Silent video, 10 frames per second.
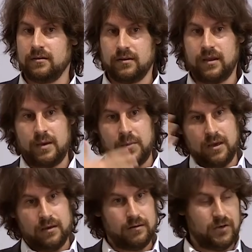
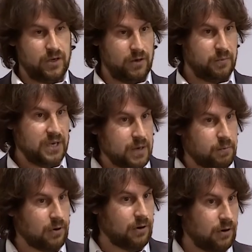claiming yeah,
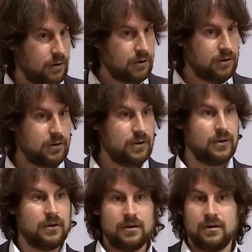people,
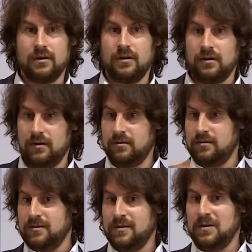uh,
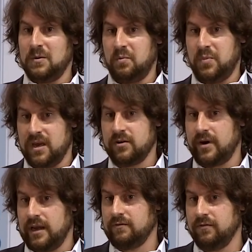be
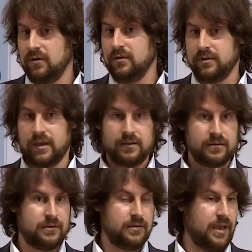grateful
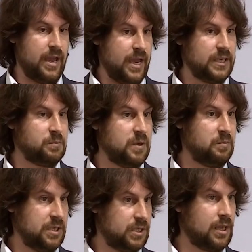that there has been
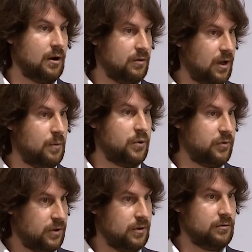bestowed
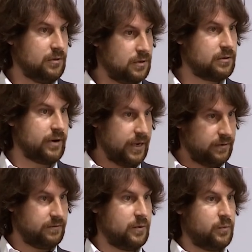upon you this
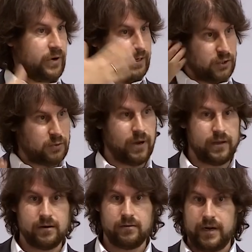grace of the bridge
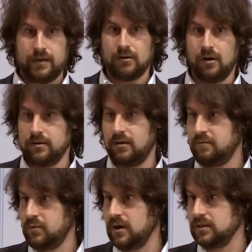by the great God
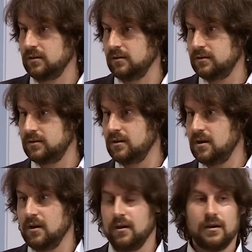of Brussels.
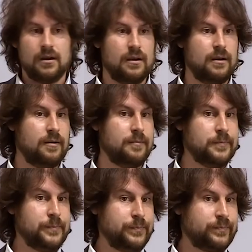Um,